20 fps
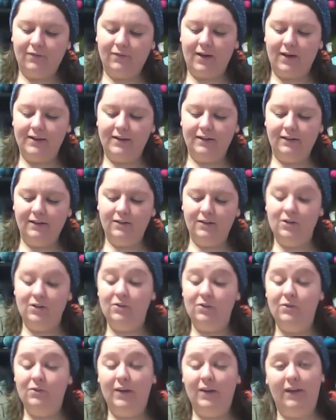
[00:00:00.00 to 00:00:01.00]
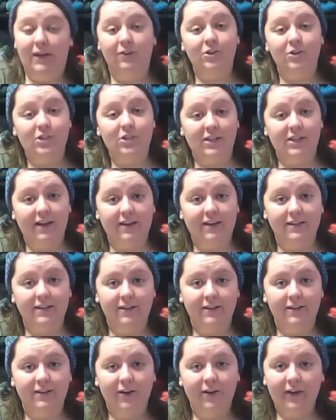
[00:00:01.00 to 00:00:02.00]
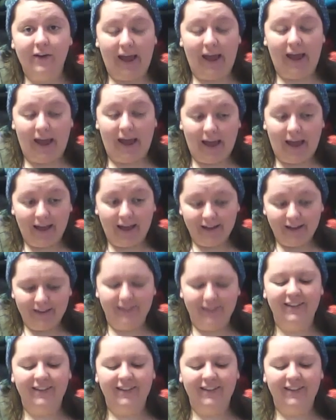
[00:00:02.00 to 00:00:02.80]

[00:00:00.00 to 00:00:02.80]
finding new energy I didn't know I had,